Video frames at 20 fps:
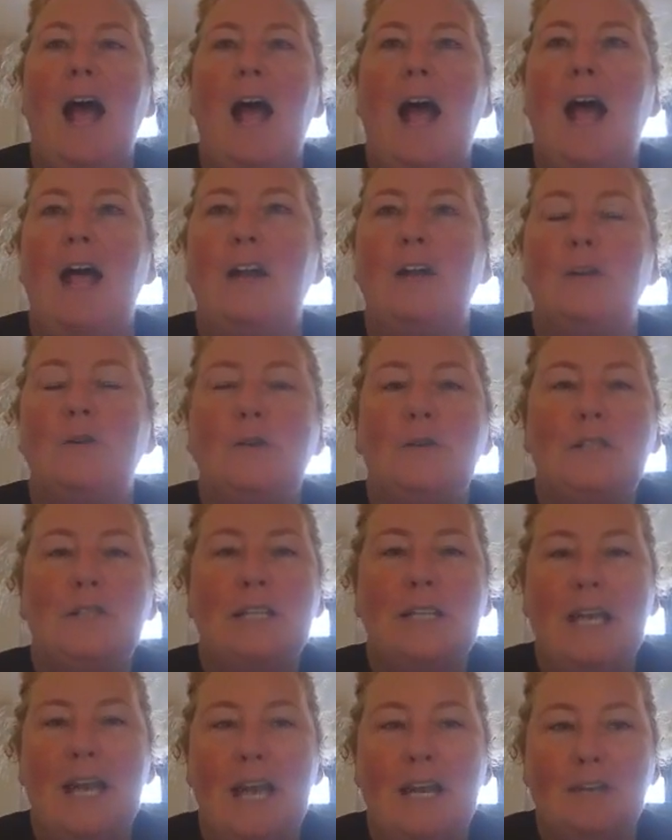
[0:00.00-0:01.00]
And in order to
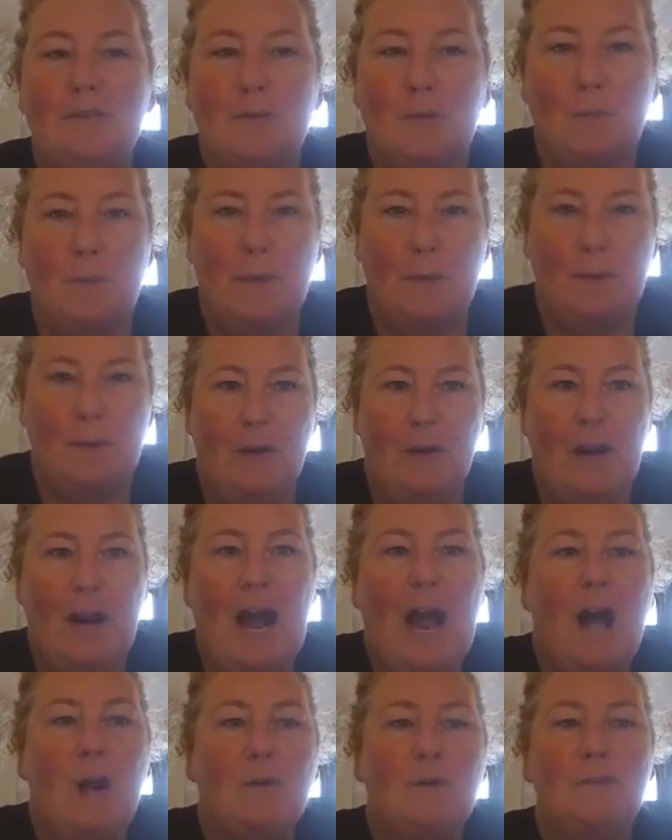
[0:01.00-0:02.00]
get from where
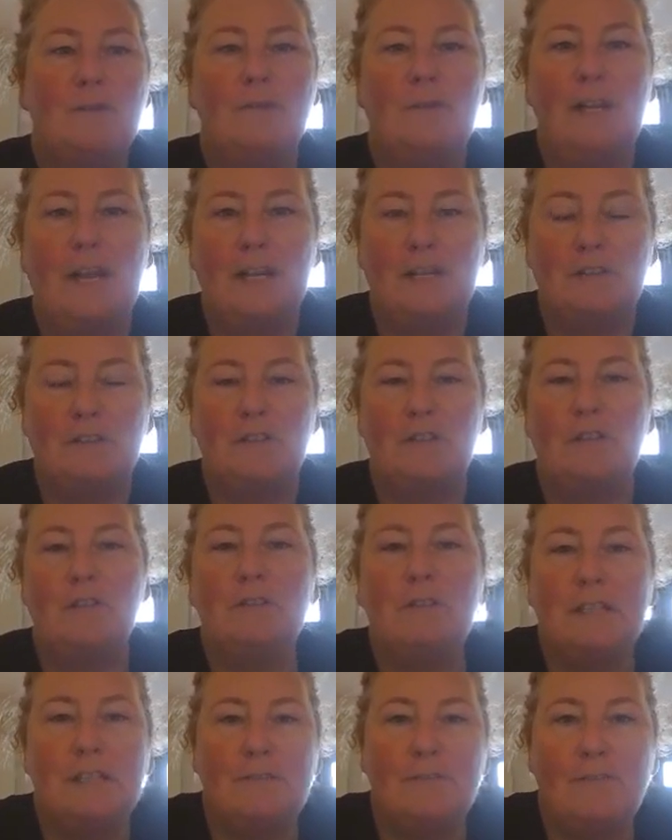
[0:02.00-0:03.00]
now to financial
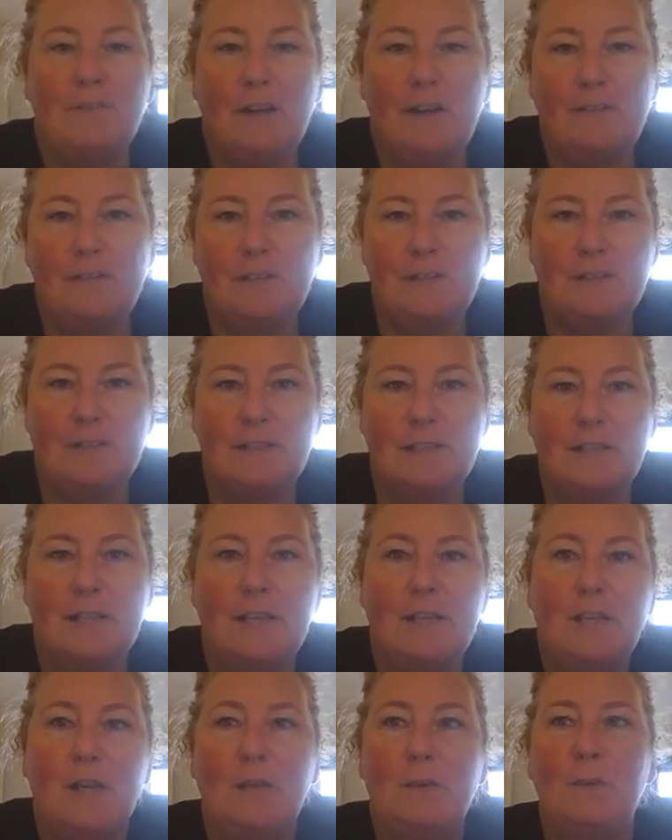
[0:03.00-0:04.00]
security in 5 years,
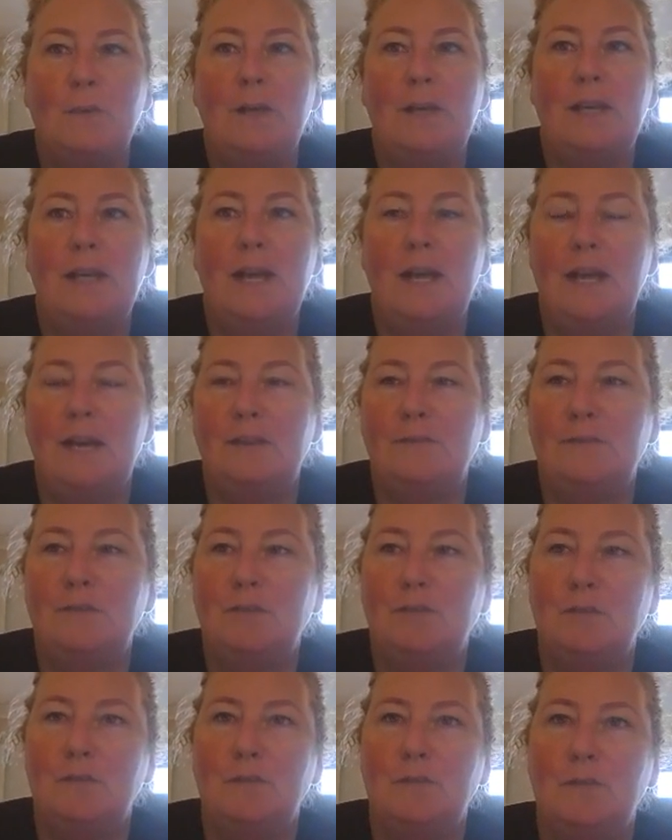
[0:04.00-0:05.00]
we have
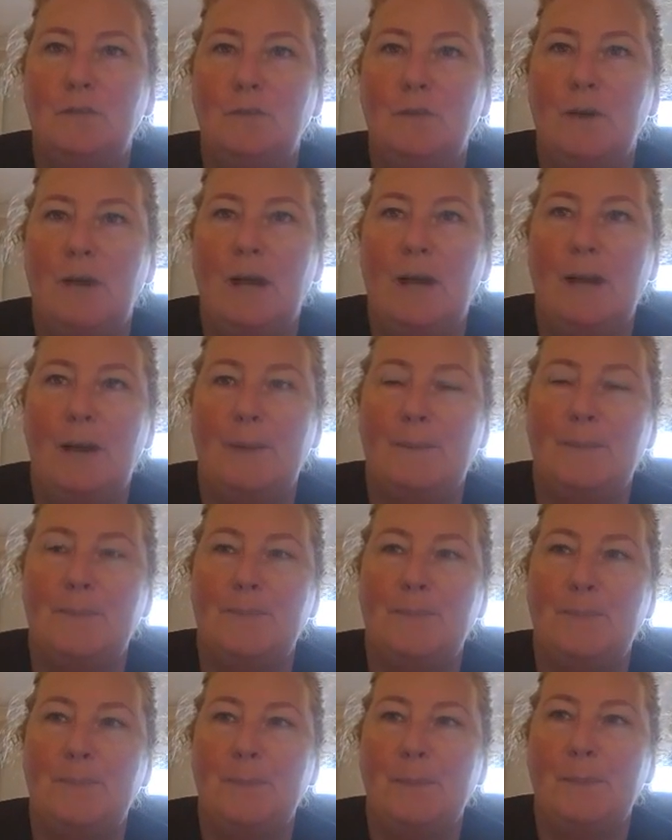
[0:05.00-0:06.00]
to
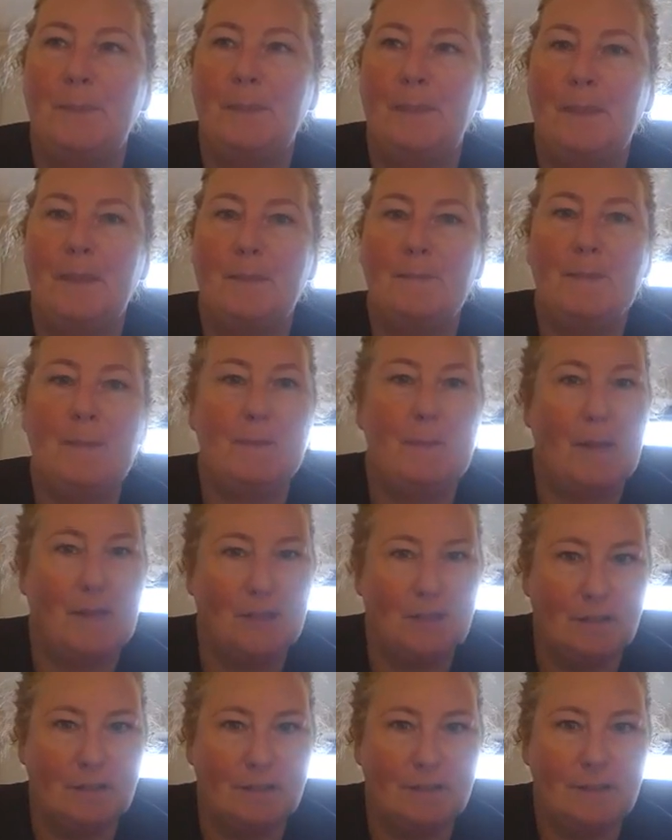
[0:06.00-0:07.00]
be
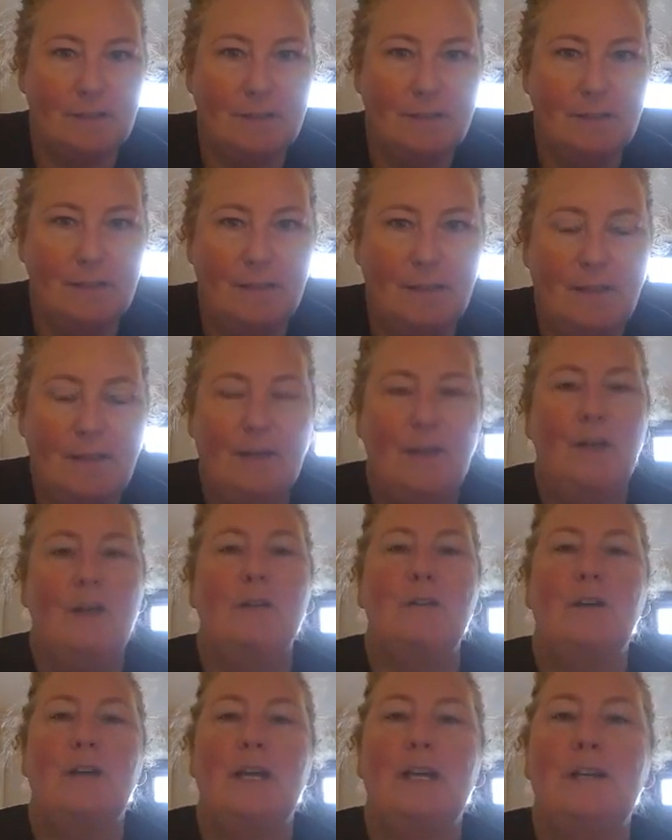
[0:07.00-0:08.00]
patient.
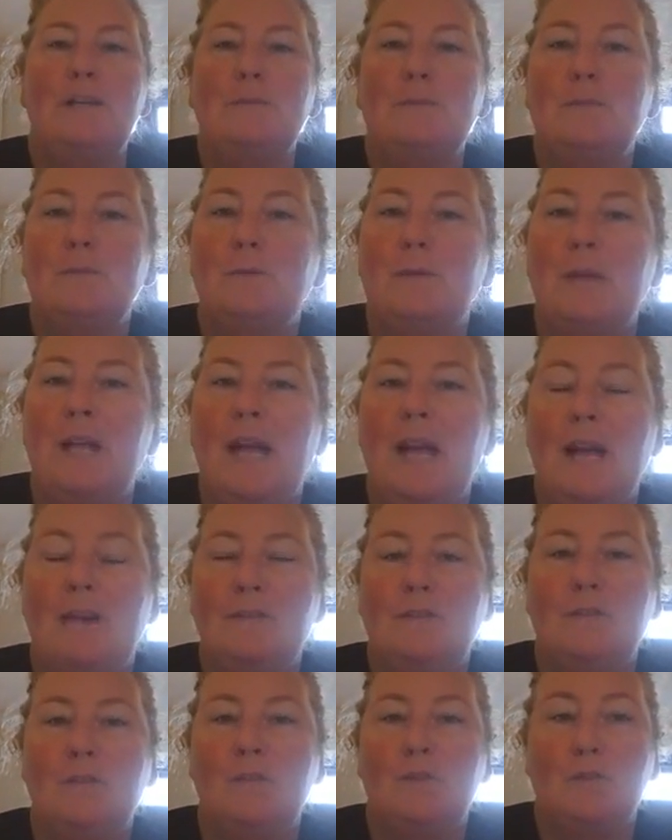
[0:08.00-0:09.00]
Okay, we
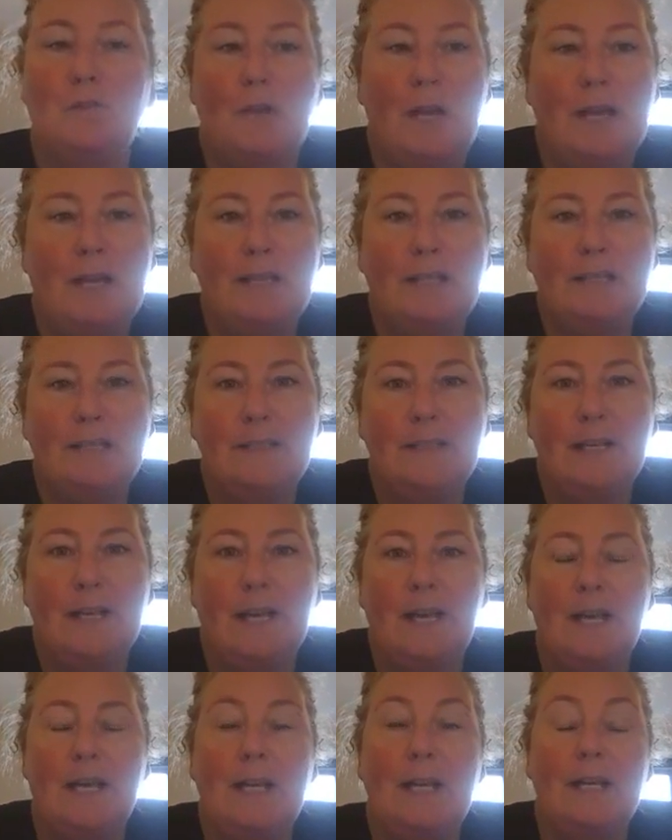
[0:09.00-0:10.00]
have to trade
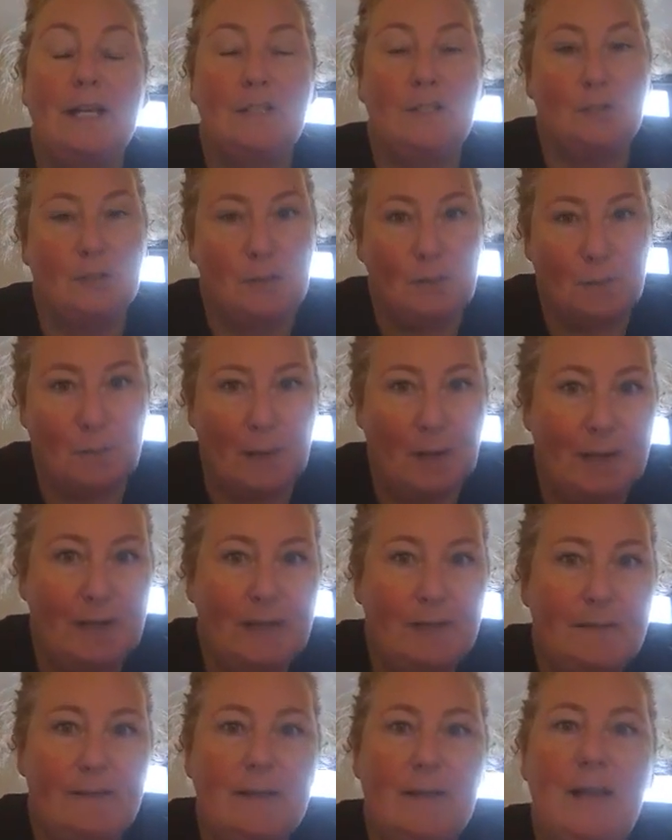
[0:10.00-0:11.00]
in a certain
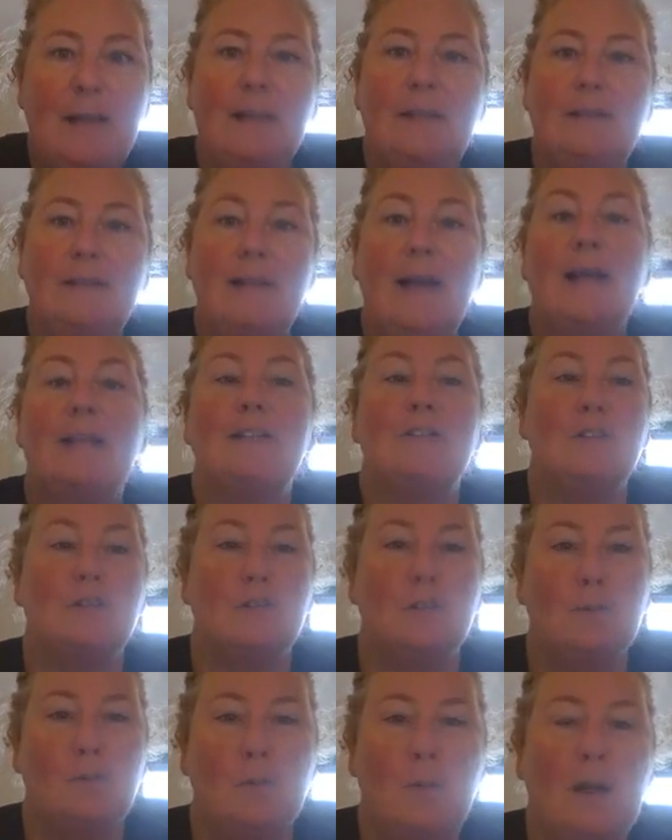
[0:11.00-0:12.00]
way, and that
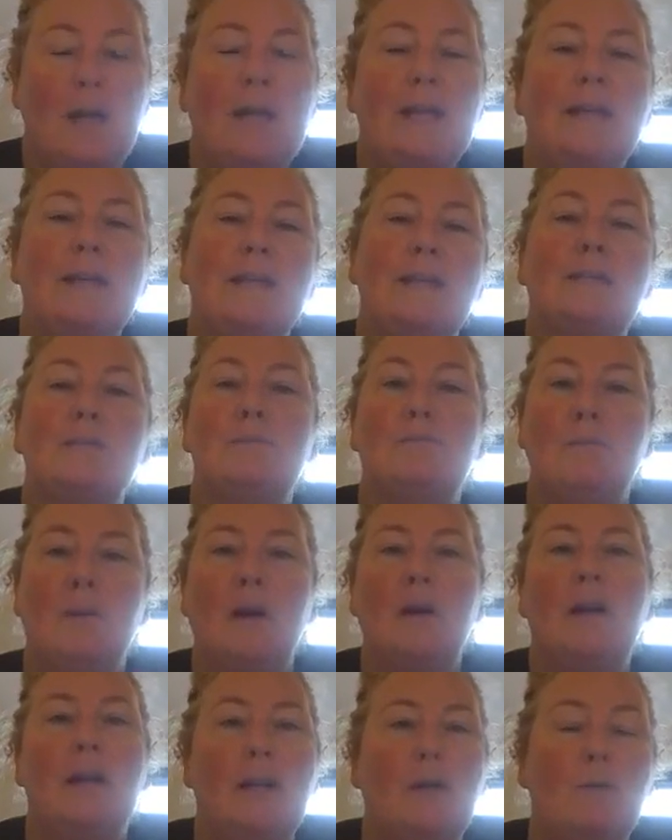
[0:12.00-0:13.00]
certain way is
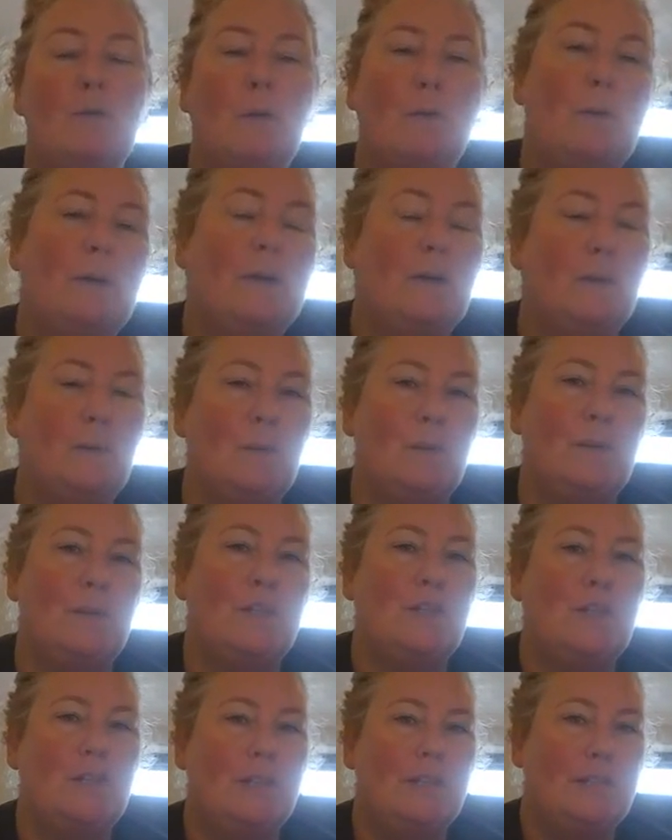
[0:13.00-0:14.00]
modeling what we call the
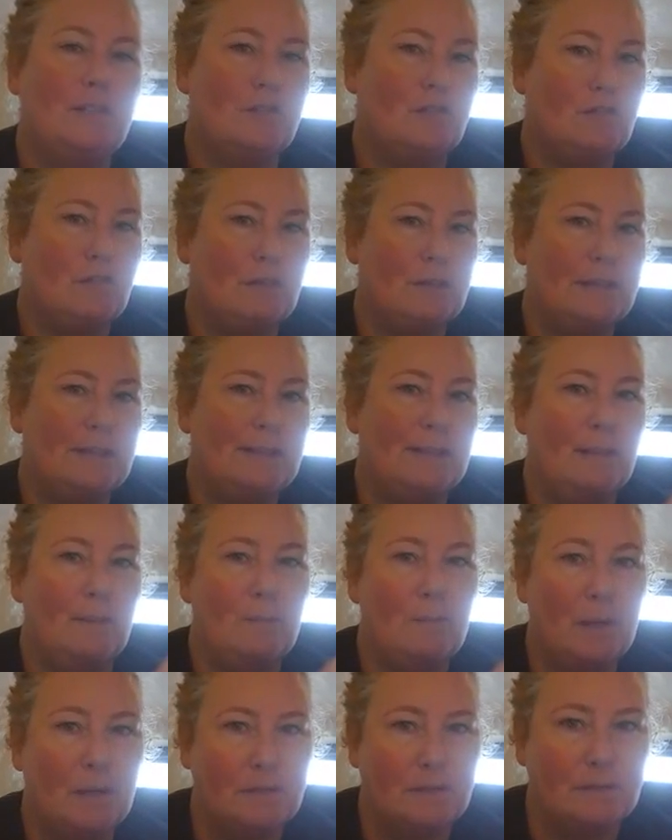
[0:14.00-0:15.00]
genius trading
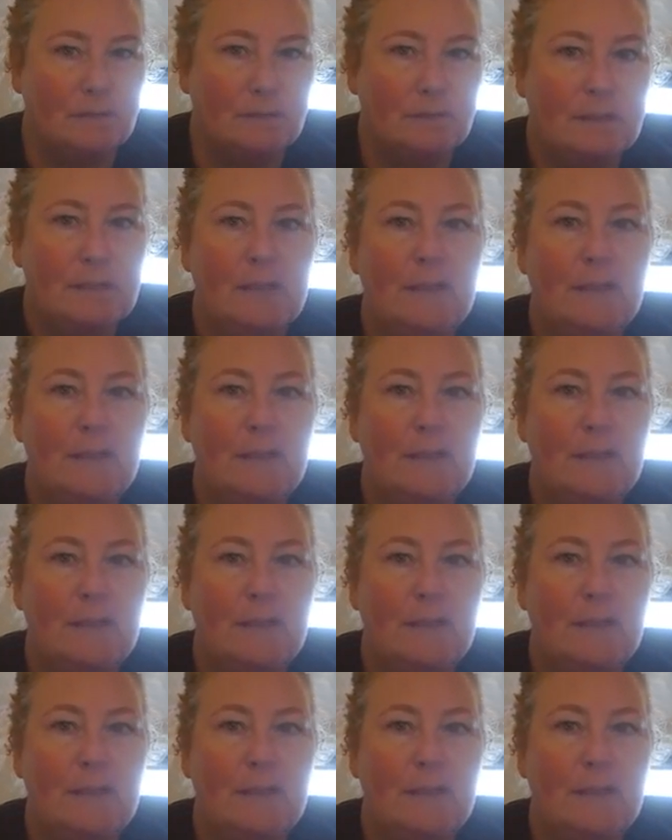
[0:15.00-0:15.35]
model.